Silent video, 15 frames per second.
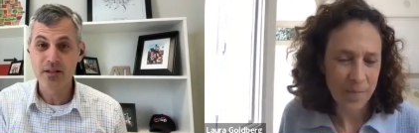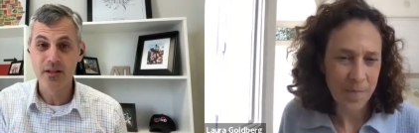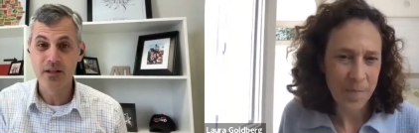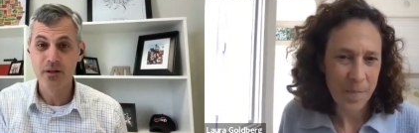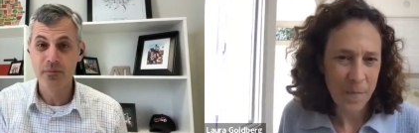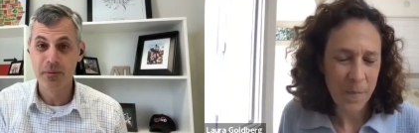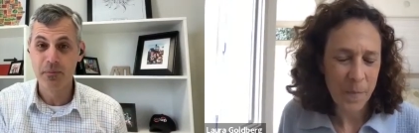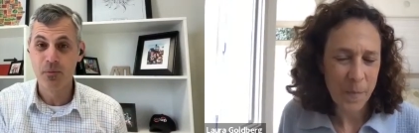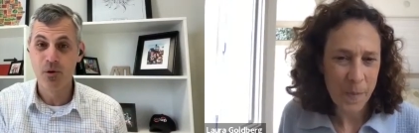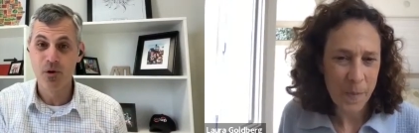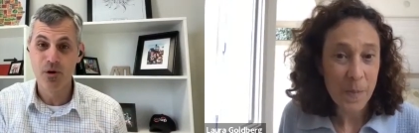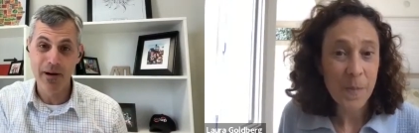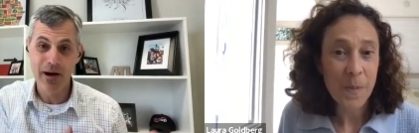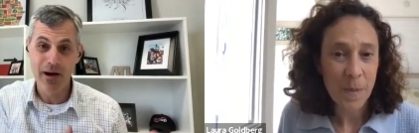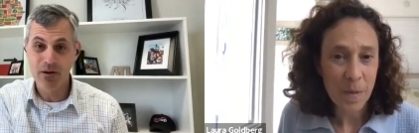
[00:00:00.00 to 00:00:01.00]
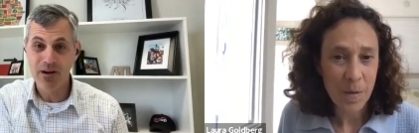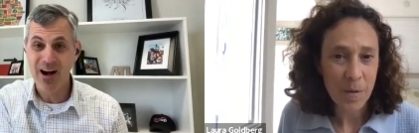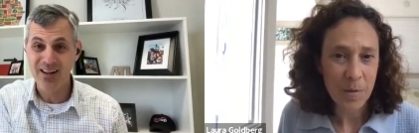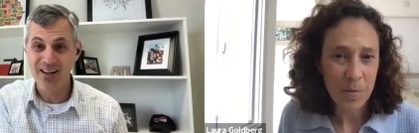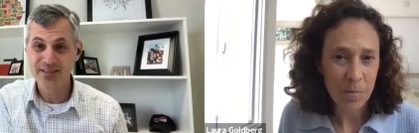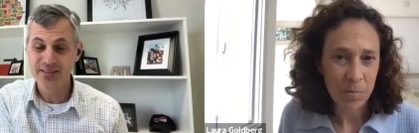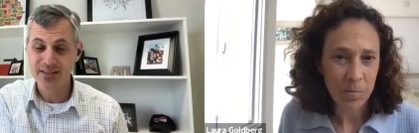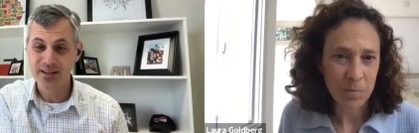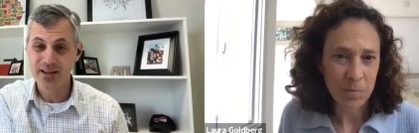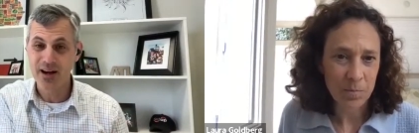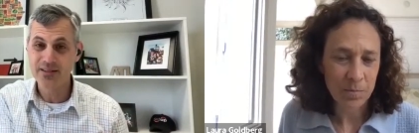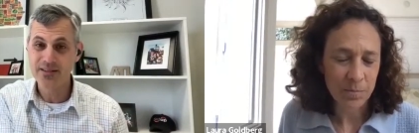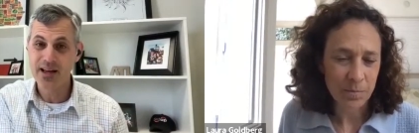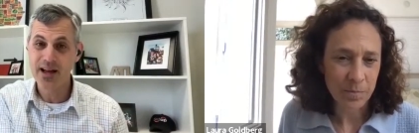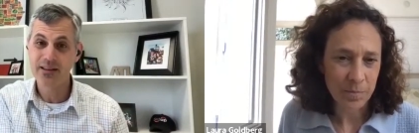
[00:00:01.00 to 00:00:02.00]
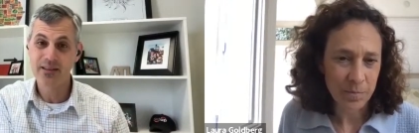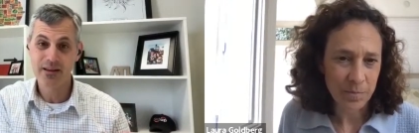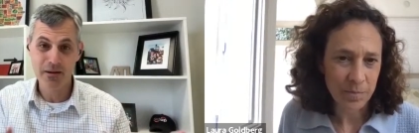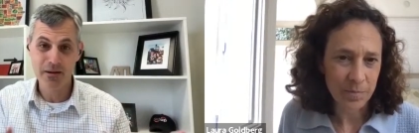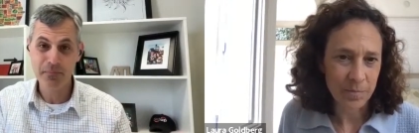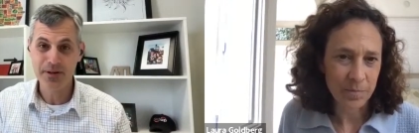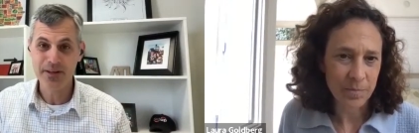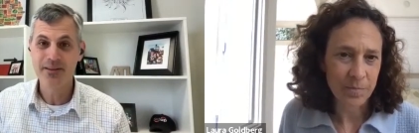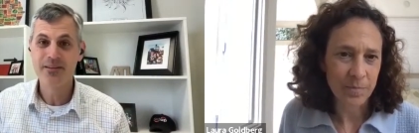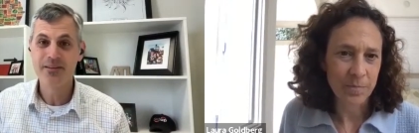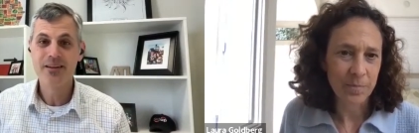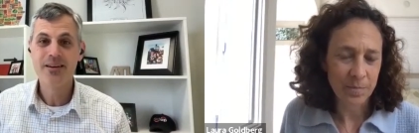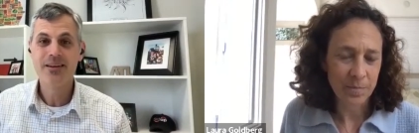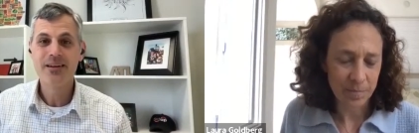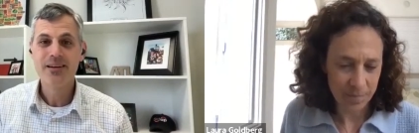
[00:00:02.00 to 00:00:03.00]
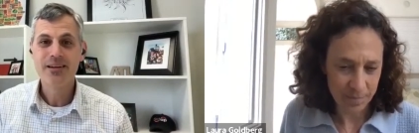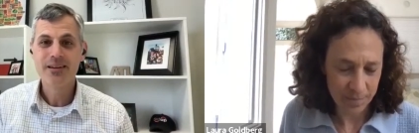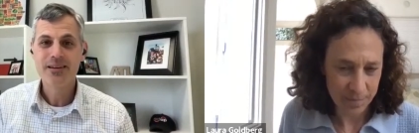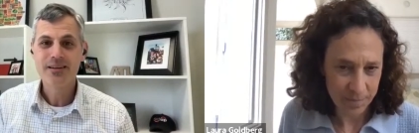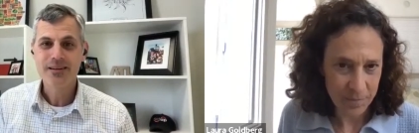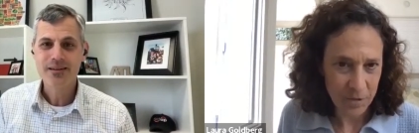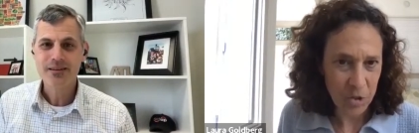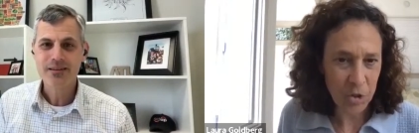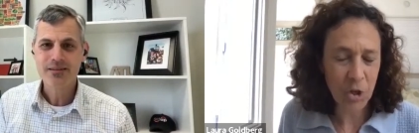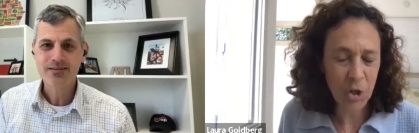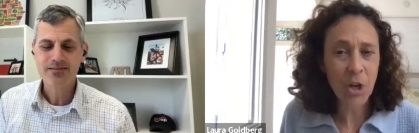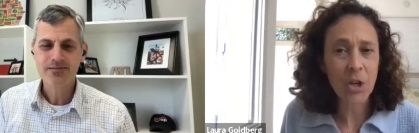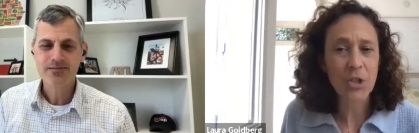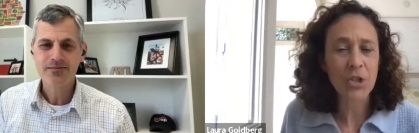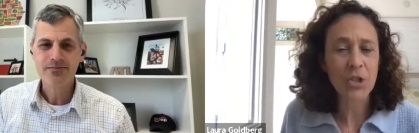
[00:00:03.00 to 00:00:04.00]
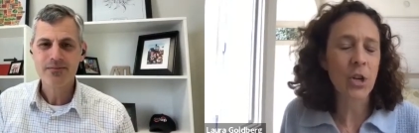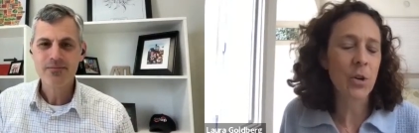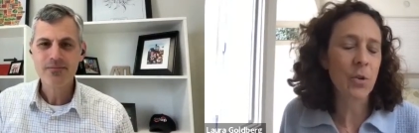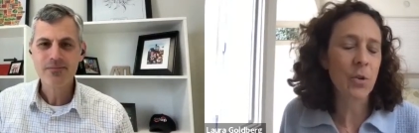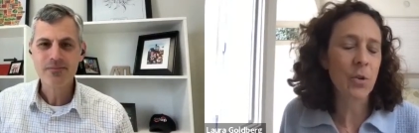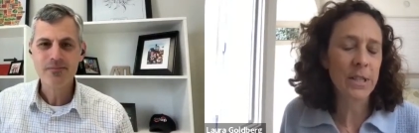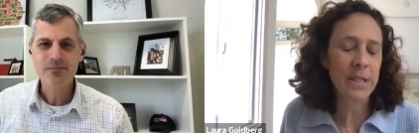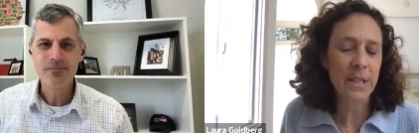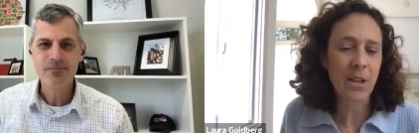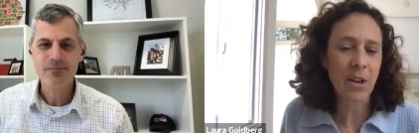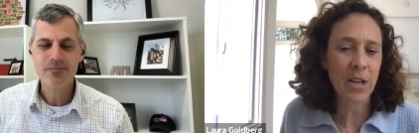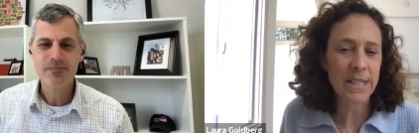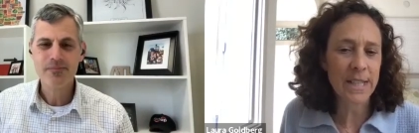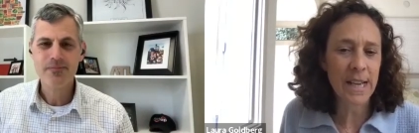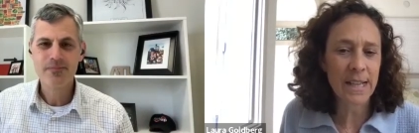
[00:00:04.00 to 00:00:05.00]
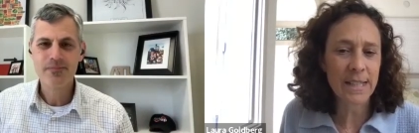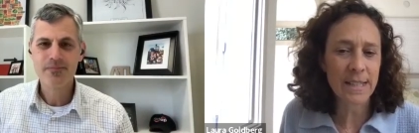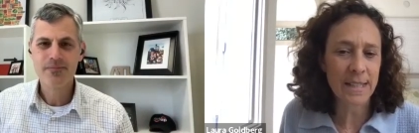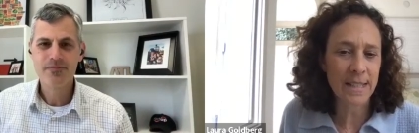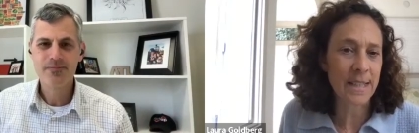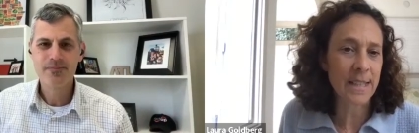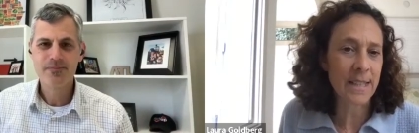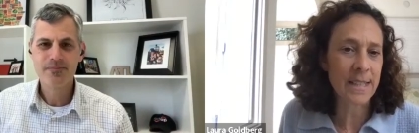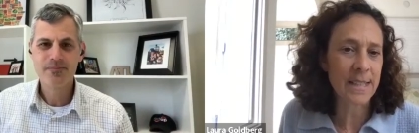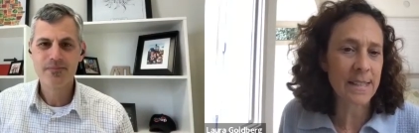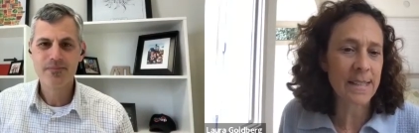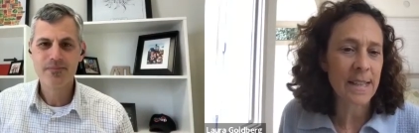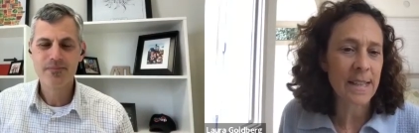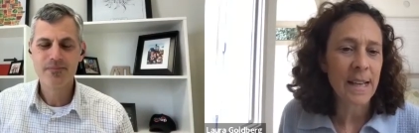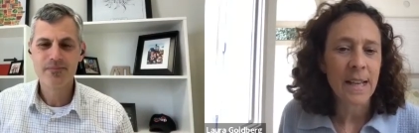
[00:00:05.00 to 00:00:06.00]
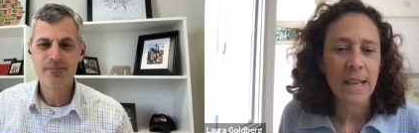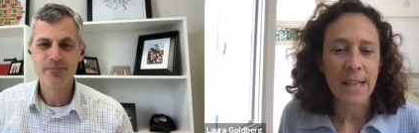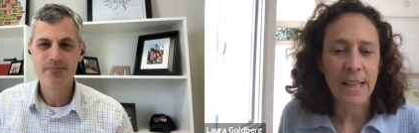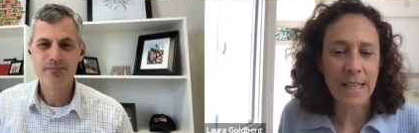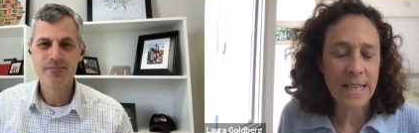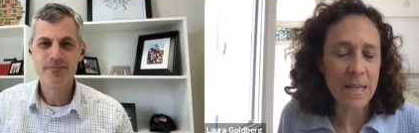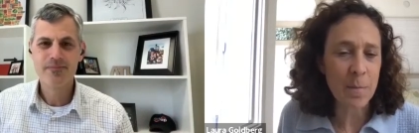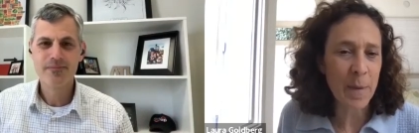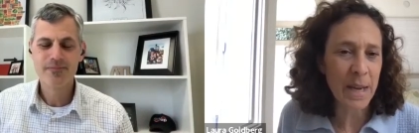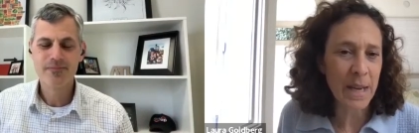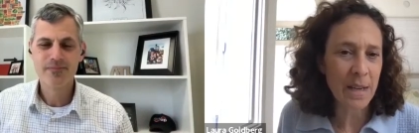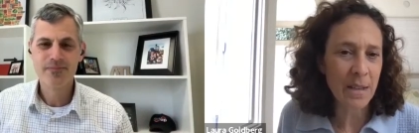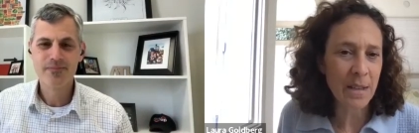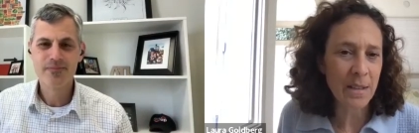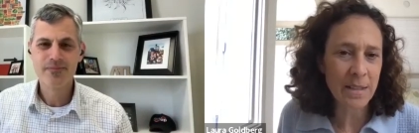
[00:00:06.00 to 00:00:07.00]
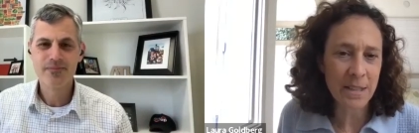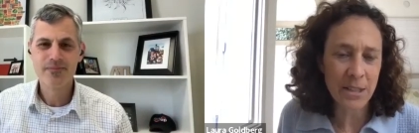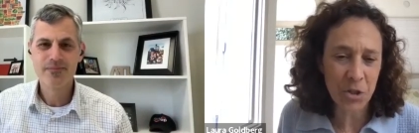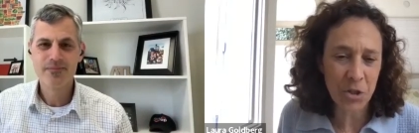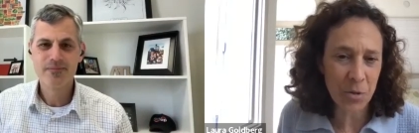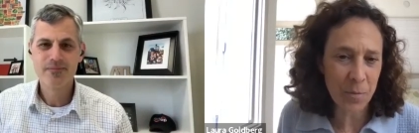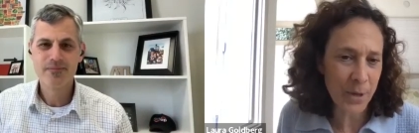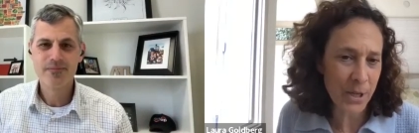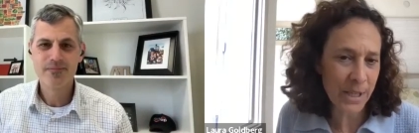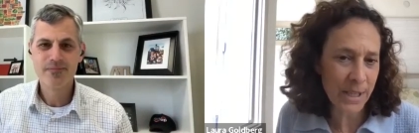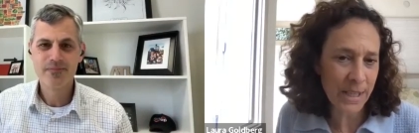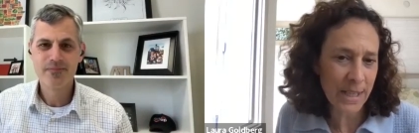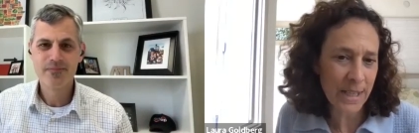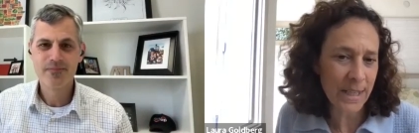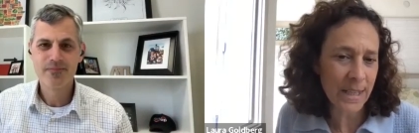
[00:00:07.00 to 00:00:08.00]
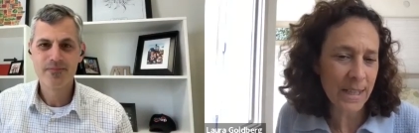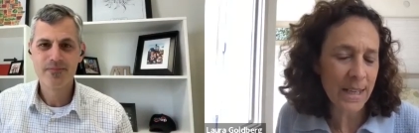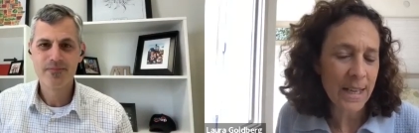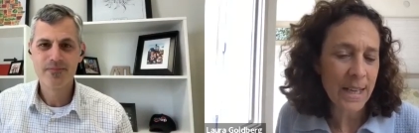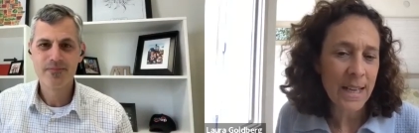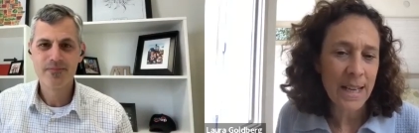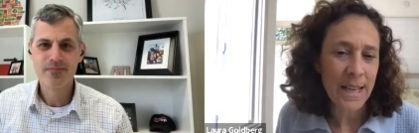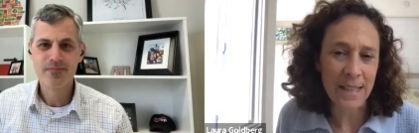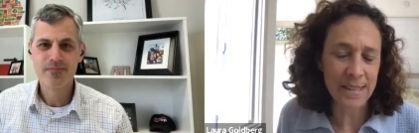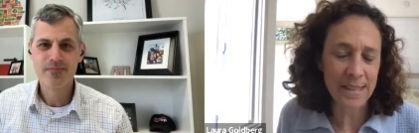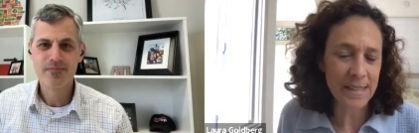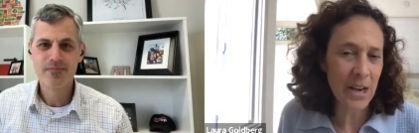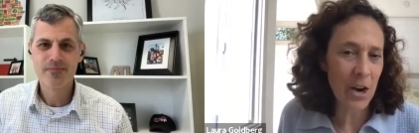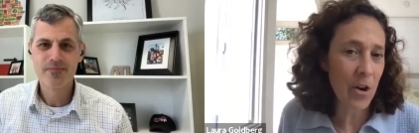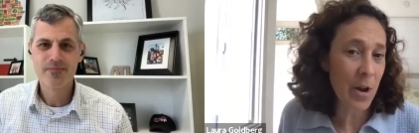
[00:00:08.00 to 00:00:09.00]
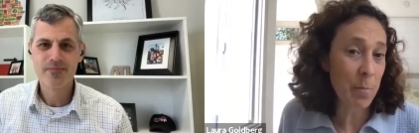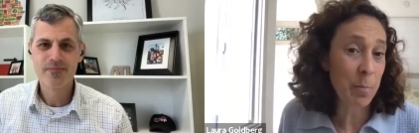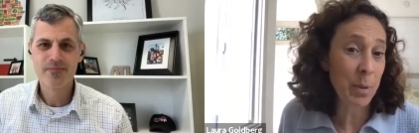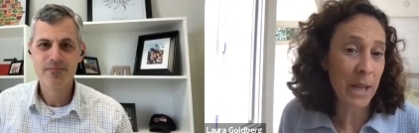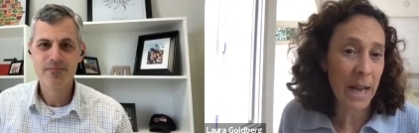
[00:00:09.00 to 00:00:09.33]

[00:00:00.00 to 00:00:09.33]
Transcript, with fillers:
Speaker 1: us a little bit more about Constant Contact, the company.
Speaker 2: Sure. So, Constant Contact is an email, digital marketing, and CRM